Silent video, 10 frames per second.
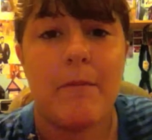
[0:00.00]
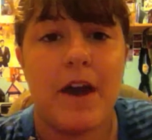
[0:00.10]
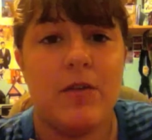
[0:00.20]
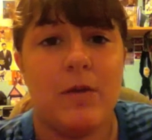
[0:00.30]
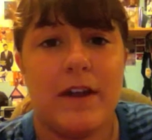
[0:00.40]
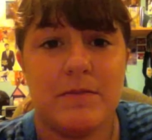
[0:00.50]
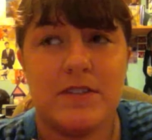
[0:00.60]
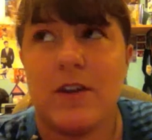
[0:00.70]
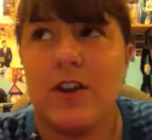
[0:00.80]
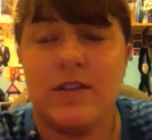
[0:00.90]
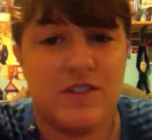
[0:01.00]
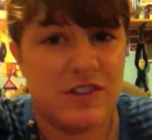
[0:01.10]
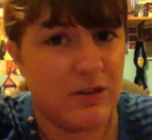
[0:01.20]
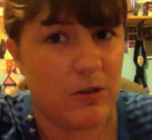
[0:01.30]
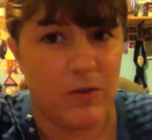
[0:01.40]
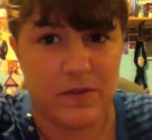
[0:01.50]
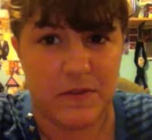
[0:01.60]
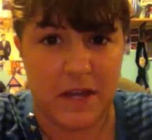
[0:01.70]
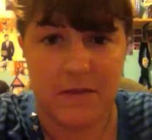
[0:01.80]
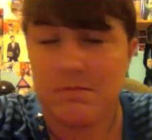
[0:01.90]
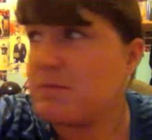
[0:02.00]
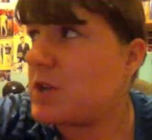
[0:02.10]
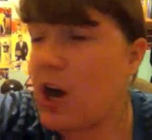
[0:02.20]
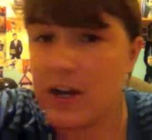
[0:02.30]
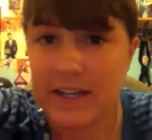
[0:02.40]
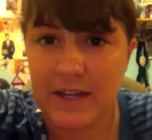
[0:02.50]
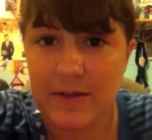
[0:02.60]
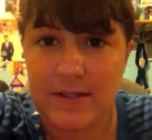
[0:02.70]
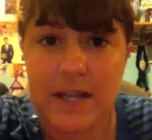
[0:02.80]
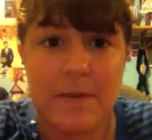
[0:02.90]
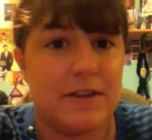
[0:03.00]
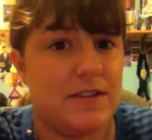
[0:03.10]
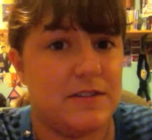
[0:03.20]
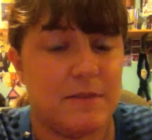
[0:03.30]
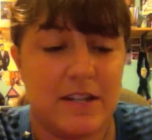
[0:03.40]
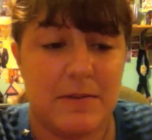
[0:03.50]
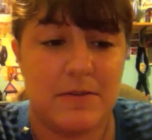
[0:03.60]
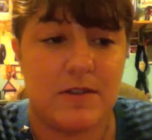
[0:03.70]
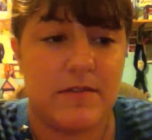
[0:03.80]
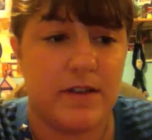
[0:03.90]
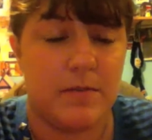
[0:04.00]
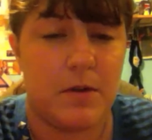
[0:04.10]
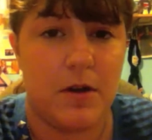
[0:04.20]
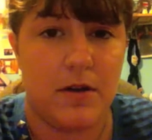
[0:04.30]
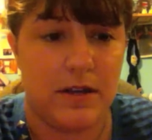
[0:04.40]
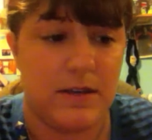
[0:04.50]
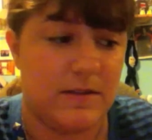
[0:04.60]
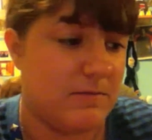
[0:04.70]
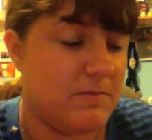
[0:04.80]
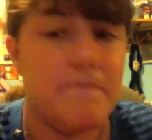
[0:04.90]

By the way, I'm sorry if you hear all this talking outside because my neighbors are having a party and